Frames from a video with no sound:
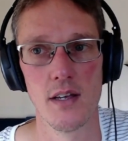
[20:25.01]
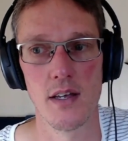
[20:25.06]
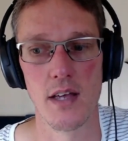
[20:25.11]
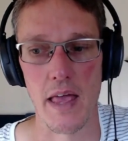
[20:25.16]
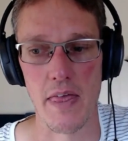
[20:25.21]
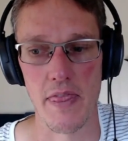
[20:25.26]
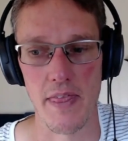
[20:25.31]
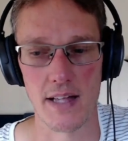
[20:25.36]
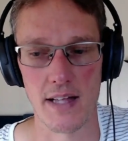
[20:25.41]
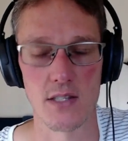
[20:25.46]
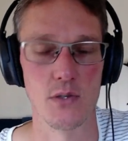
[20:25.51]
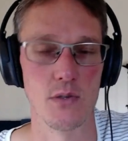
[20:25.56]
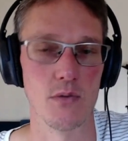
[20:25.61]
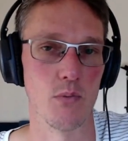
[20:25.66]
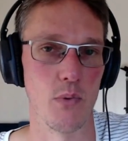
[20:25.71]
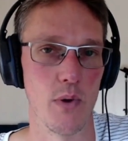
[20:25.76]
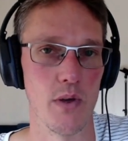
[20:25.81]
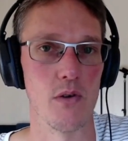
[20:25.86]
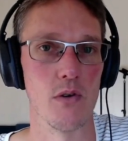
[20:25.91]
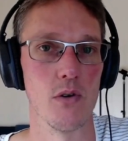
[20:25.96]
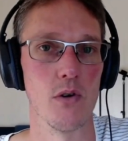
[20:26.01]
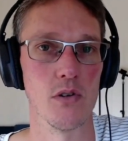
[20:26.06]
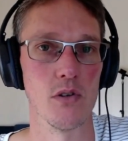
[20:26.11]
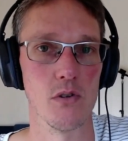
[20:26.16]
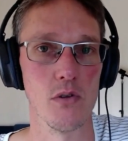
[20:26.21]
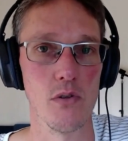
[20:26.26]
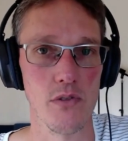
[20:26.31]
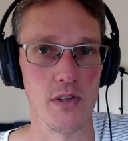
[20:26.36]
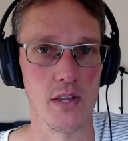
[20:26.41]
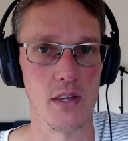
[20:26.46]
And that's whether or not
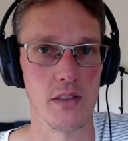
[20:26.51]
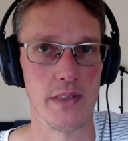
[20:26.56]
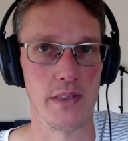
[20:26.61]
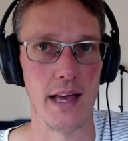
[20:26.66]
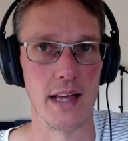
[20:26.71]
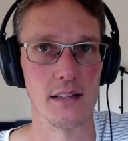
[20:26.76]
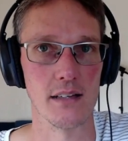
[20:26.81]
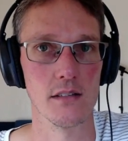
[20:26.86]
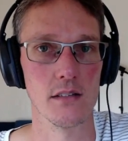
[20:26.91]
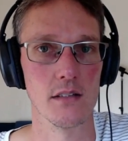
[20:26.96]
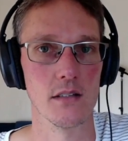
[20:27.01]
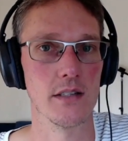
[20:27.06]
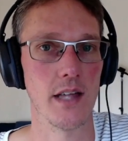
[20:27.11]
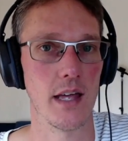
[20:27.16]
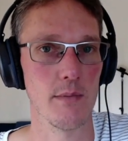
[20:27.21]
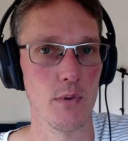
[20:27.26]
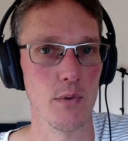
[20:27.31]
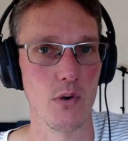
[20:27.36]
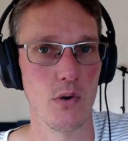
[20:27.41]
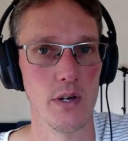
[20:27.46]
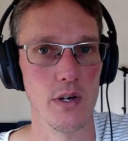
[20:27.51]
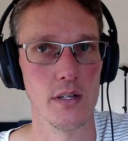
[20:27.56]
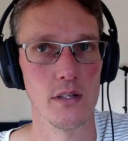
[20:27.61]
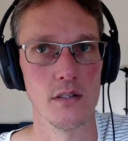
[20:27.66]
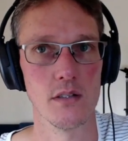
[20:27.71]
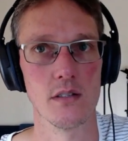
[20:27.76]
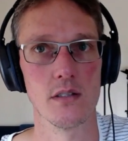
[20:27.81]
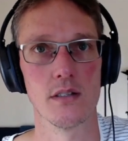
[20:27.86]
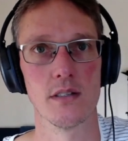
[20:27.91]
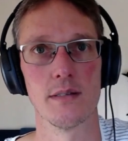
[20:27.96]
you think that
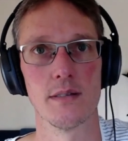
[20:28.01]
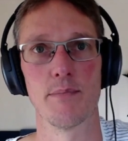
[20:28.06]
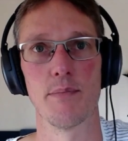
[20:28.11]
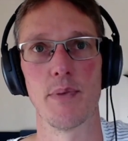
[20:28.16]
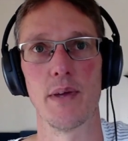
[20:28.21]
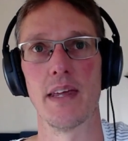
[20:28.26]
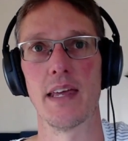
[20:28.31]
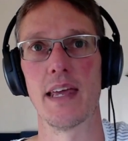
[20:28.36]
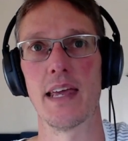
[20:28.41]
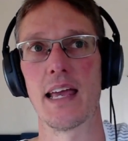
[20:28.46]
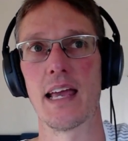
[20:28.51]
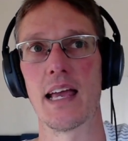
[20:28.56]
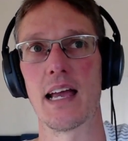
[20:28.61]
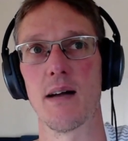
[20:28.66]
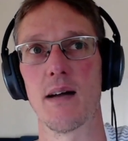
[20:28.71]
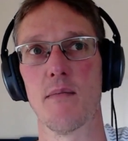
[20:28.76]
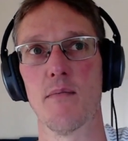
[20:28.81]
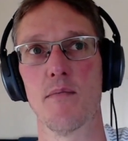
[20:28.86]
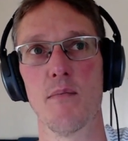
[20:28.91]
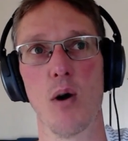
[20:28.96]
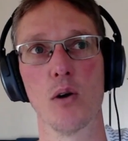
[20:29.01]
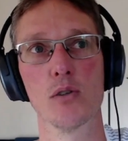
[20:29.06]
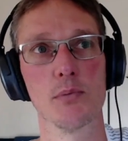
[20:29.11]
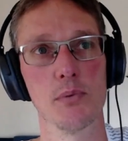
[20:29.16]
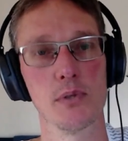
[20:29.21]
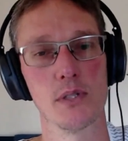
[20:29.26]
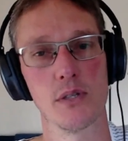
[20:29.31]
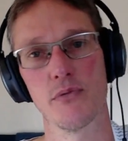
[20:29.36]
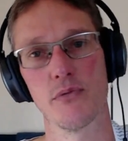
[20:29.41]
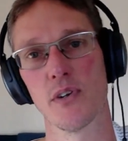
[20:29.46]
stablecoins being
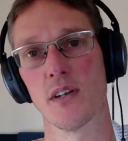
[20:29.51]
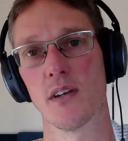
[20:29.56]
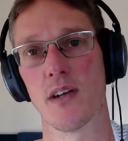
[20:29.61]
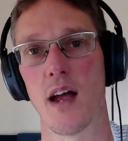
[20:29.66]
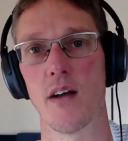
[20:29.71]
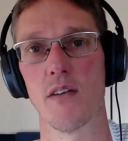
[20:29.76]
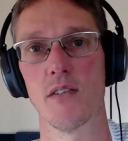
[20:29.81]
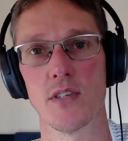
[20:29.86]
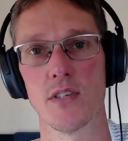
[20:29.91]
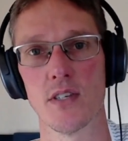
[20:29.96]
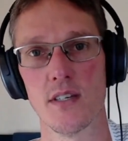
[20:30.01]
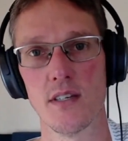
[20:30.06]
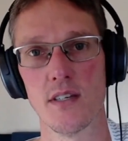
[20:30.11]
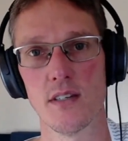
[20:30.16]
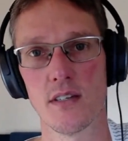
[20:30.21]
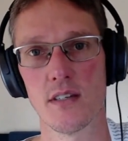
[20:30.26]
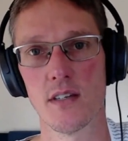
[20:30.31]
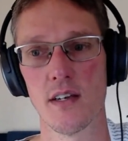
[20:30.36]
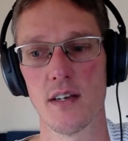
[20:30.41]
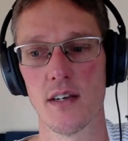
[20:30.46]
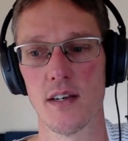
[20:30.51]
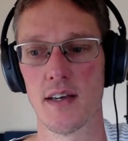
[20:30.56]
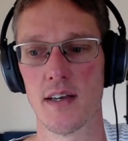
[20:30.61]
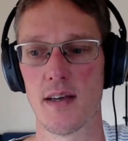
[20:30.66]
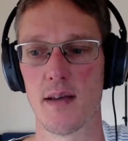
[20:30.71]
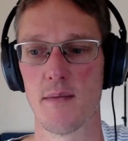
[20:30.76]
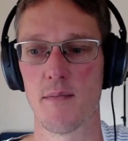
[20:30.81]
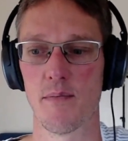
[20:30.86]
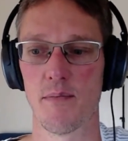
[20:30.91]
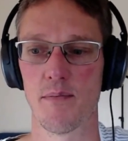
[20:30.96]
multiple different currencies
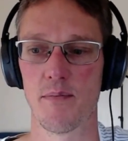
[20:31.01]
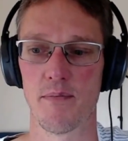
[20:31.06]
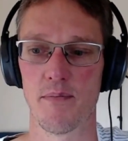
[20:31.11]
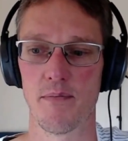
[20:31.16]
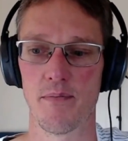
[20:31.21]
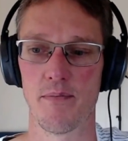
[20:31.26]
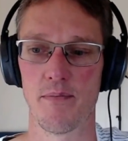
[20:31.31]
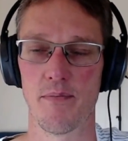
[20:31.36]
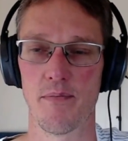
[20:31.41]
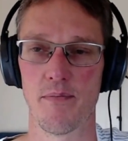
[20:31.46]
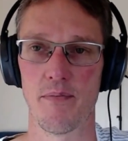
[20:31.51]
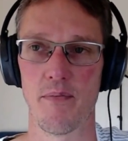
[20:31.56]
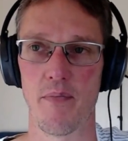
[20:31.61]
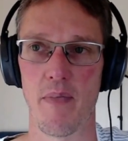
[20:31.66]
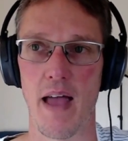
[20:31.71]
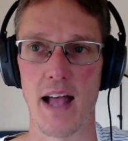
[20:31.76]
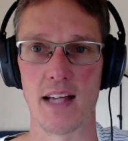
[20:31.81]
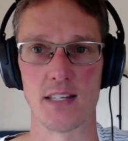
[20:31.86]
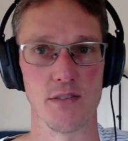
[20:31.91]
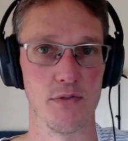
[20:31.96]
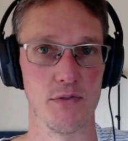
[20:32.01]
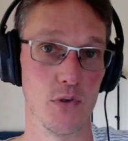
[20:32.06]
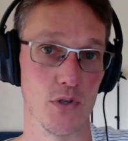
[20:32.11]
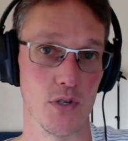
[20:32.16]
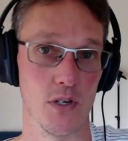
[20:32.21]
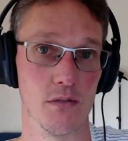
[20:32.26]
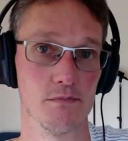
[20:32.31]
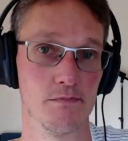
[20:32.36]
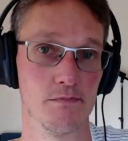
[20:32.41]
has a future.